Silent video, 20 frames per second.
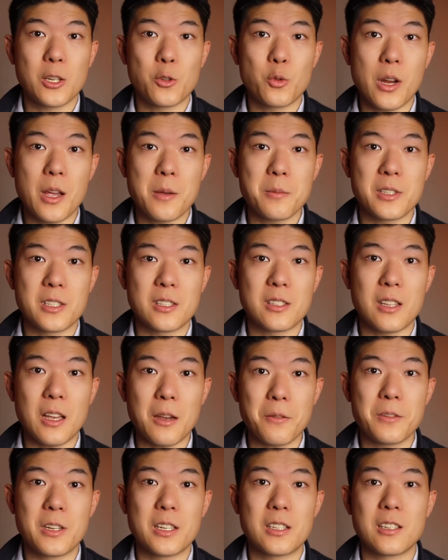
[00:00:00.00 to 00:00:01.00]
grams is
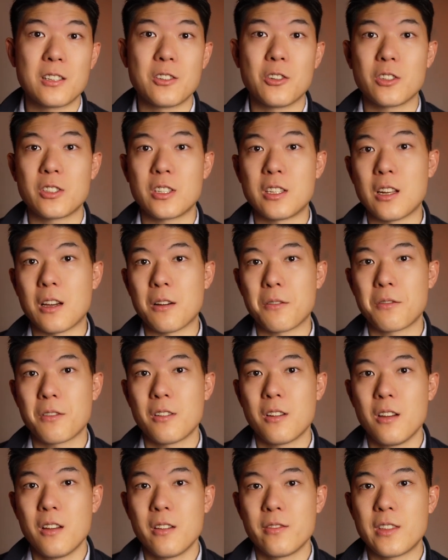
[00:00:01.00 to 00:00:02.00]
definitely not enough.
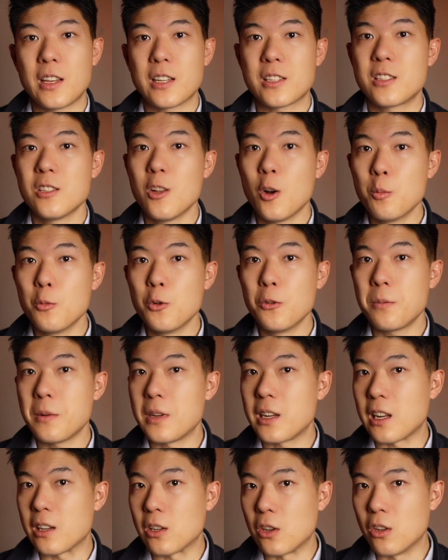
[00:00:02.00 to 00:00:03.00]
There's no
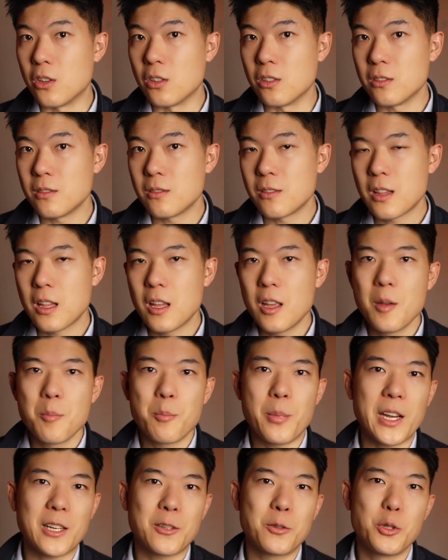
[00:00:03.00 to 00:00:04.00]
movement at all.
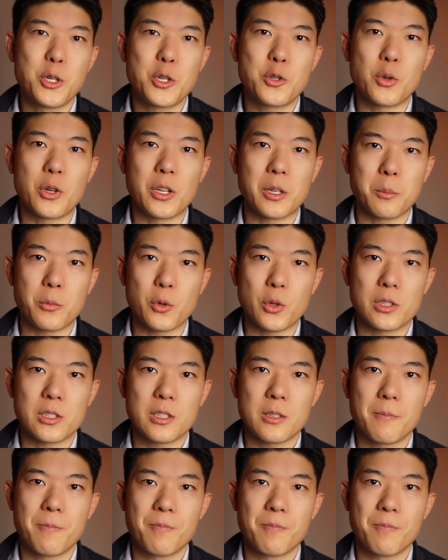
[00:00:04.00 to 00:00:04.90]
Back to the drawing board.